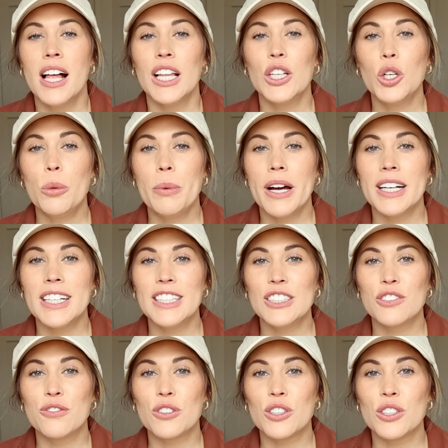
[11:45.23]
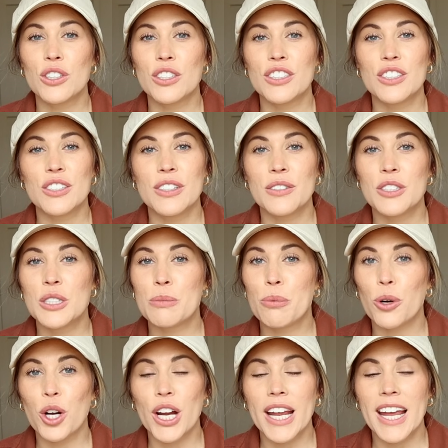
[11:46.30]
little bunnies for
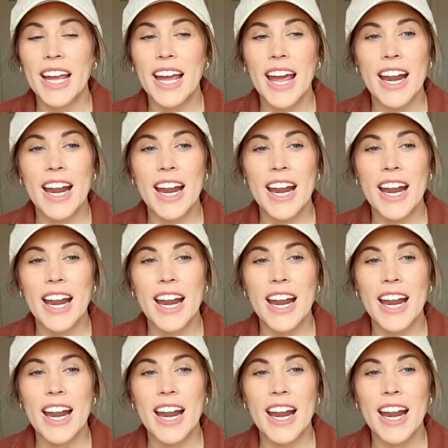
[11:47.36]
spring,